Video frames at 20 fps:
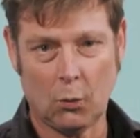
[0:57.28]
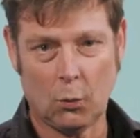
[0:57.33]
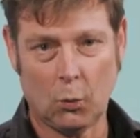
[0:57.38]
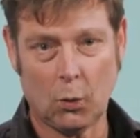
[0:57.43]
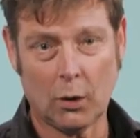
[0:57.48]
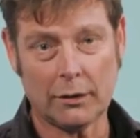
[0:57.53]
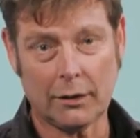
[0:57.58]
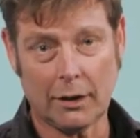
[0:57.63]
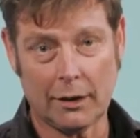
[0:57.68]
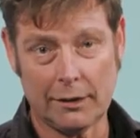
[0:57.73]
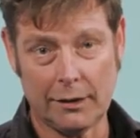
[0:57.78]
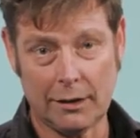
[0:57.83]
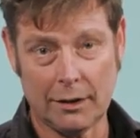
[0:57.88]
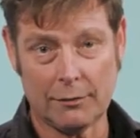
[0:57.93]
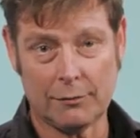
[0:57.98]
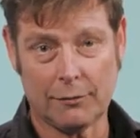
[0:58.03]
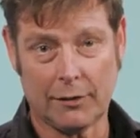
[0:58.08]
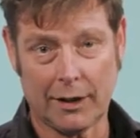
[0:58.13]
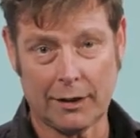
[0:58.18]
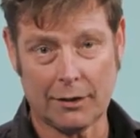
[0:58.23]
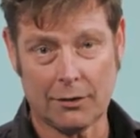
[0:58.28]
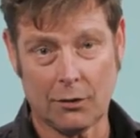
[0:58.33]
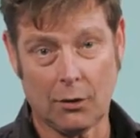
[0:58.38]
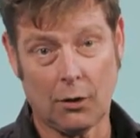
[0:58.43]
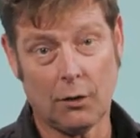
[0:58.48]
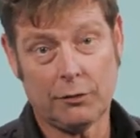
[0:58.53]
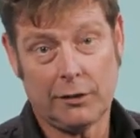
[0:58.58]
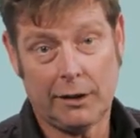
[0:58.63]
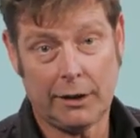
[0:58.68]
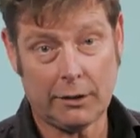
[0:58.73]
what are the effects
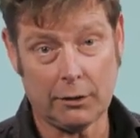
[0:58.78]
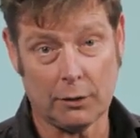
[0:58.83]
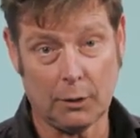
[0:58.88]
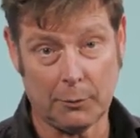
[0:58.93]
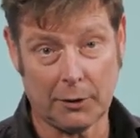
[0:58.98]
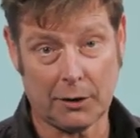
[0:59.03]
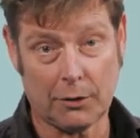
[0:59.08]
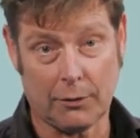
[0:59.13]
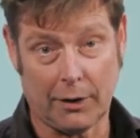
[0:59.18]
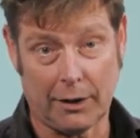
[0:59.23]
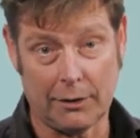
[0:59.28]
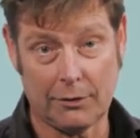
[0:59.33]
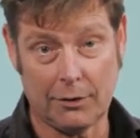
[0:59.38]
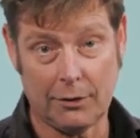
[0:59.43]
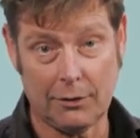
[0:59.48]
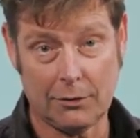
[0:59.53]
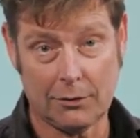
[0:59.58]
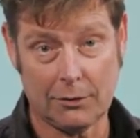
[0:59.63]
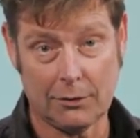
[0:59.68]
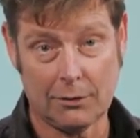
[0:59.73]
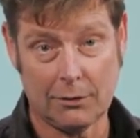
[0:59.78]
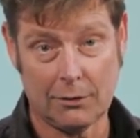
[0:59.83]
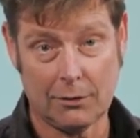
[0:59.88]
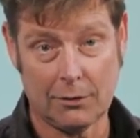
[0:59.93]
of an economic crisis